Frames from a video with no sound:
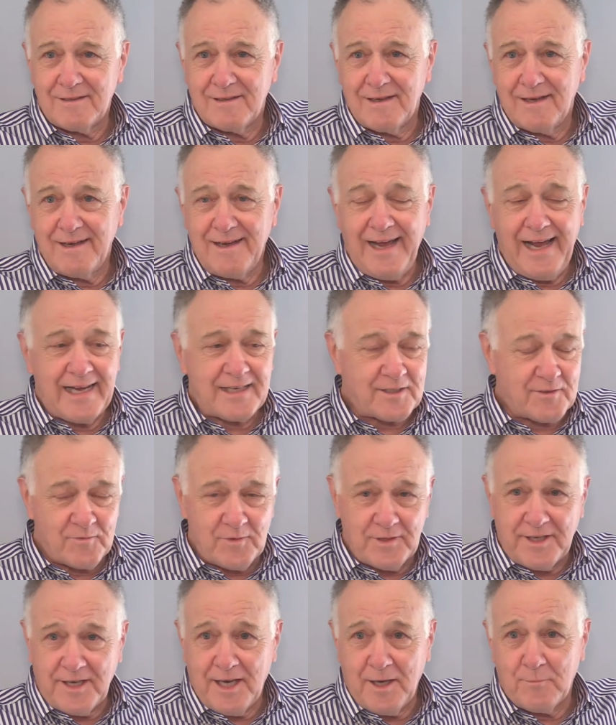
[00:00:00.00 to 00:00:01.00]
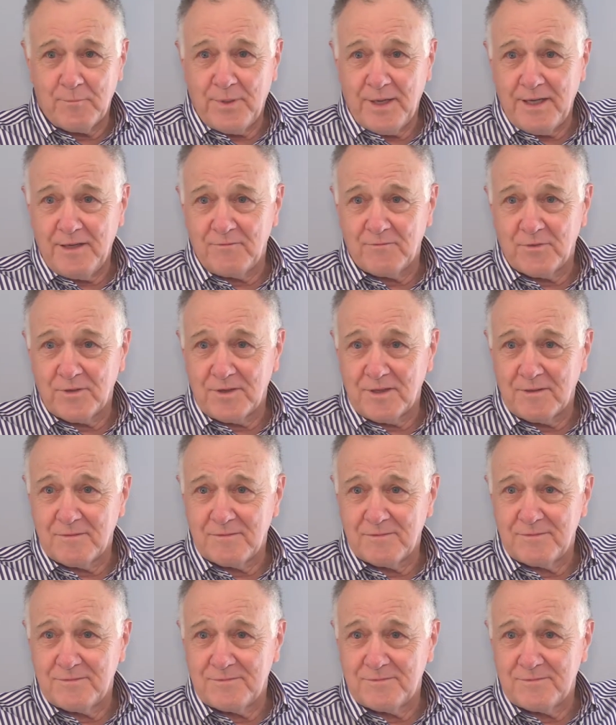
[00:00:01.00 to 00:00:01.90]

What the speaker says: actively campaign for the